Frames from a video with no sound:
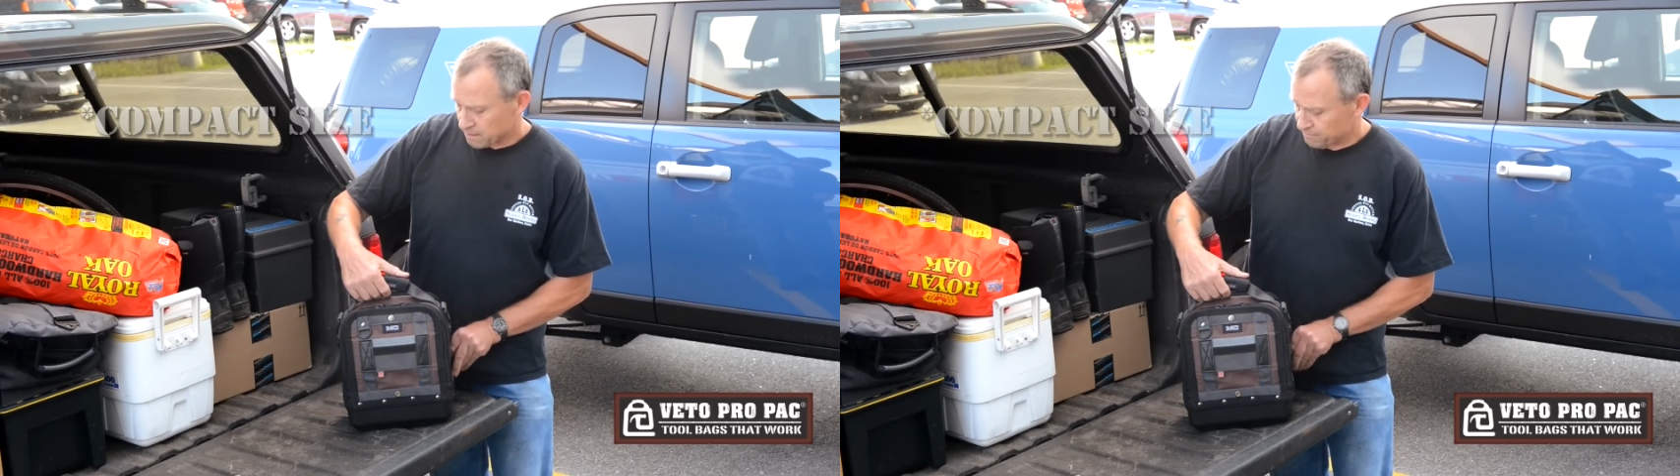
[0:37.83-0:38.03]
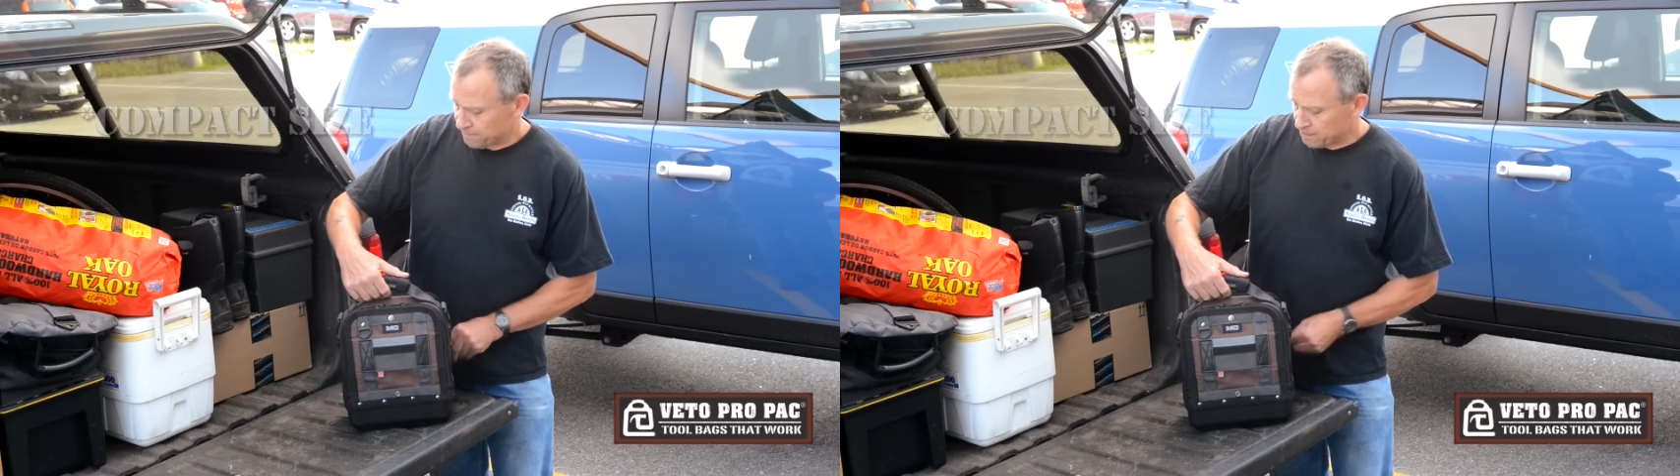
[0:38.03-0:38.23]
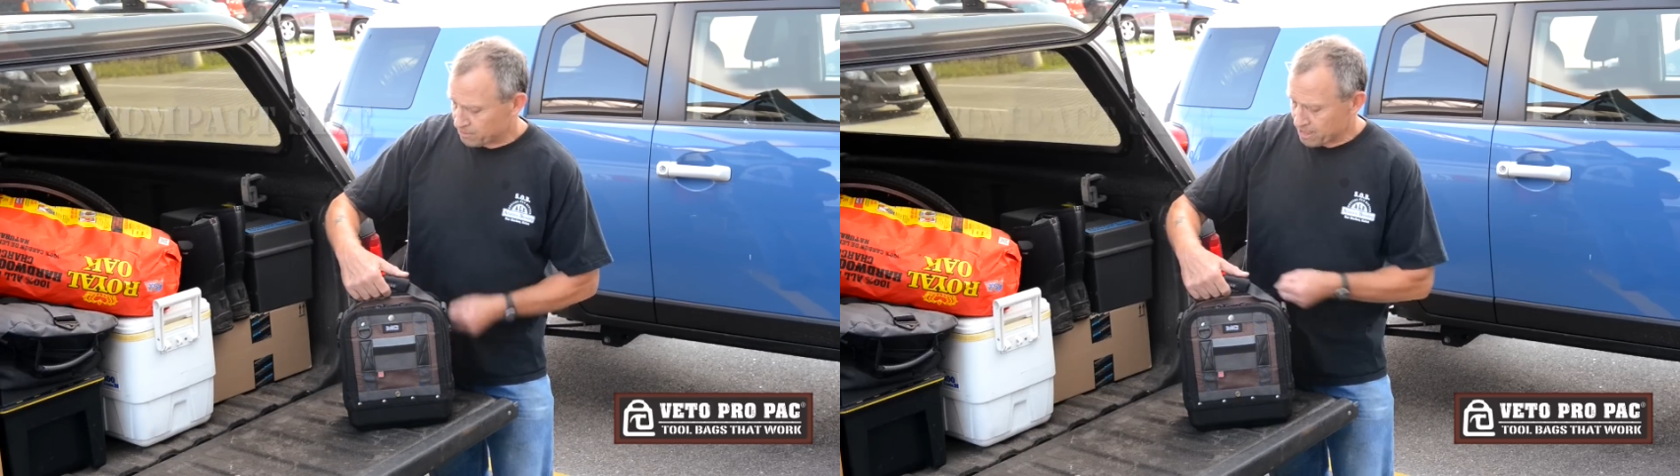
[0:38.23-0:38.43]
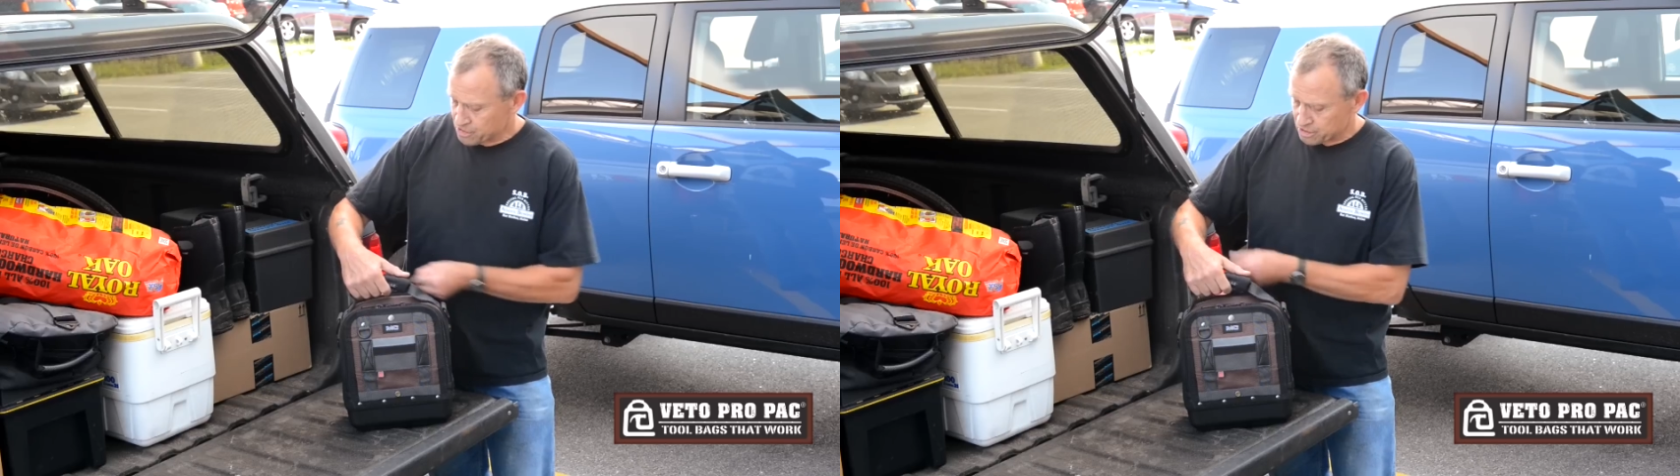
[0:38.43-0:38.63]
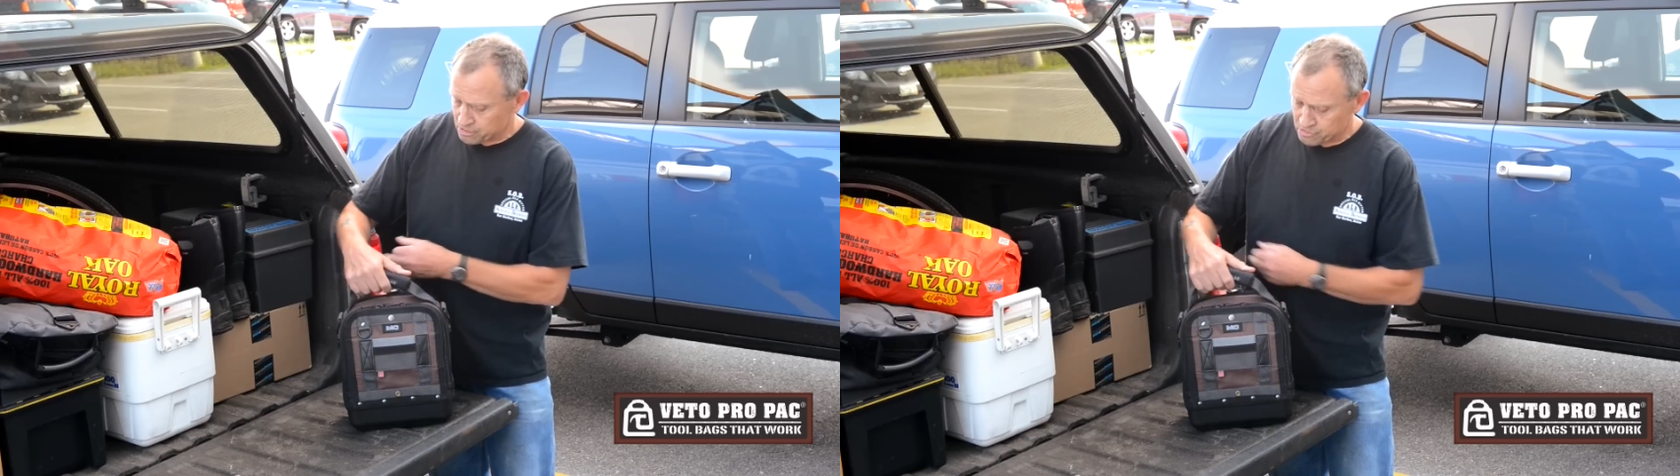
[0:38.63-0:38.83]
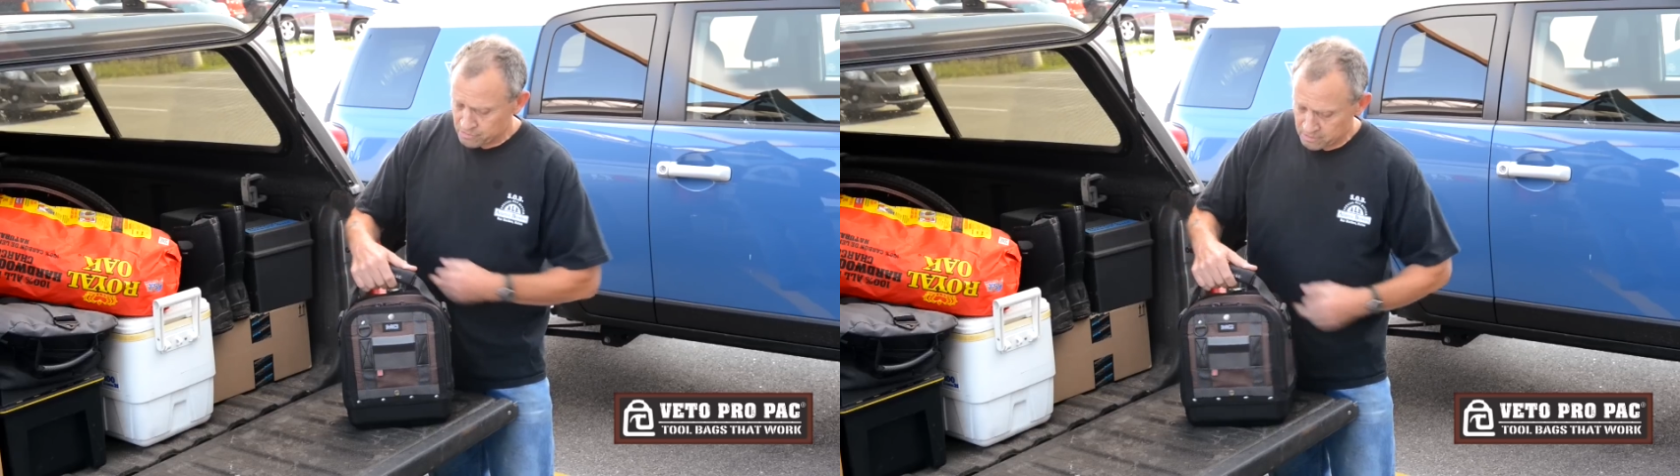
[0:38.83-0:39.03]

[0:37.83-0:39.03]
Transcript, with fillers: configurations.